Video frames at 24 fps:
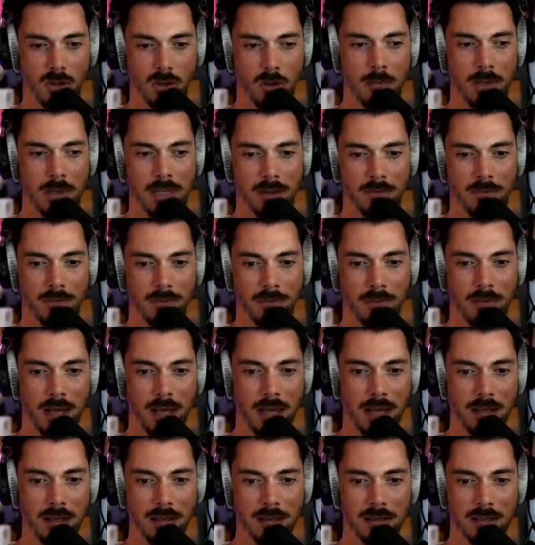many different
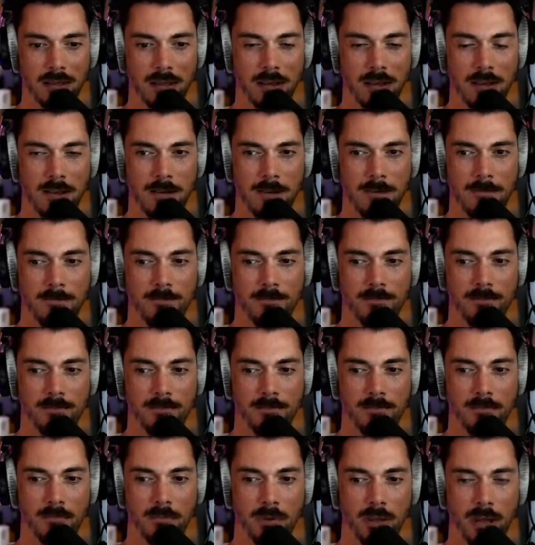things
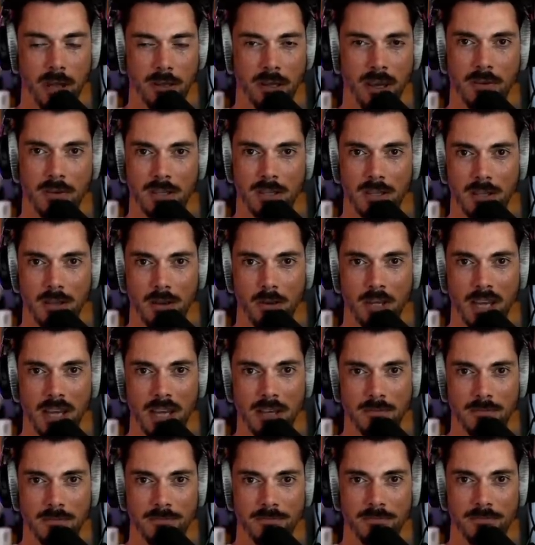without you having to log
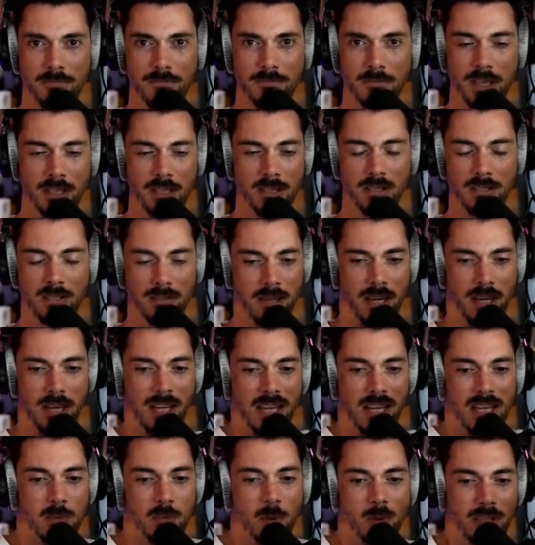in. It
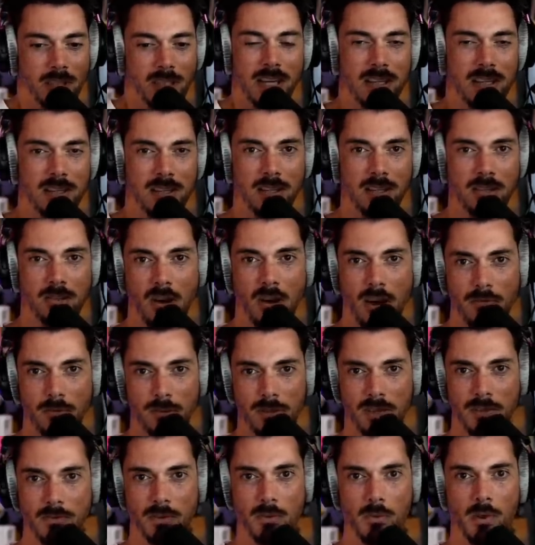is what it is. It
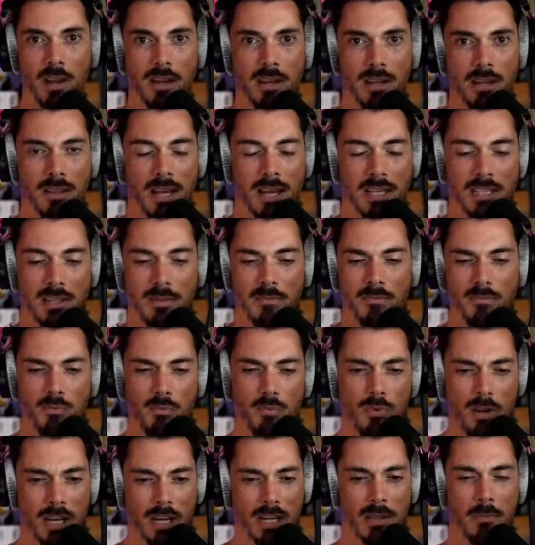travels everywhere. And that's
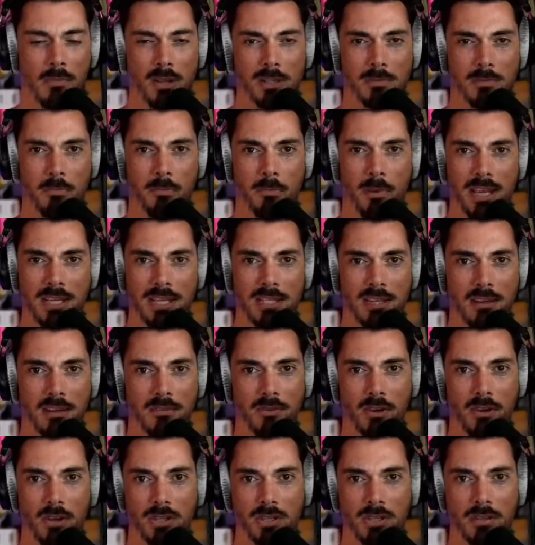really the most basic
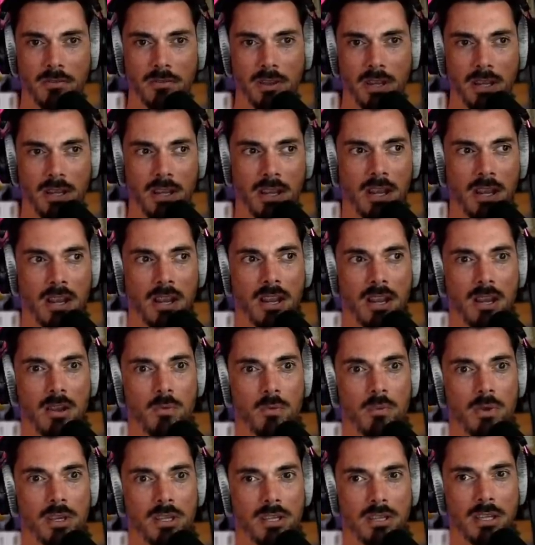version of it.
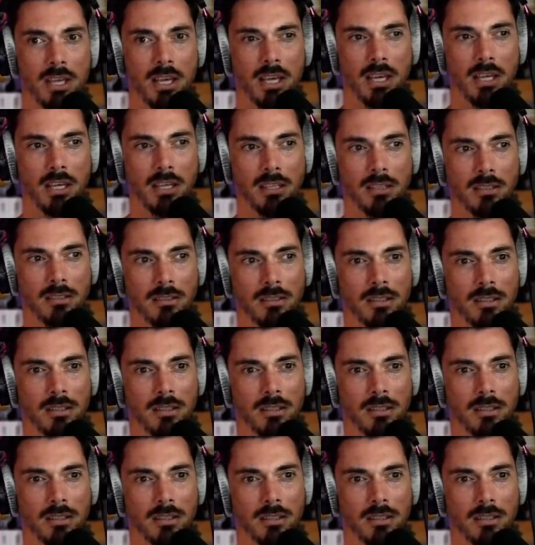We're seeing,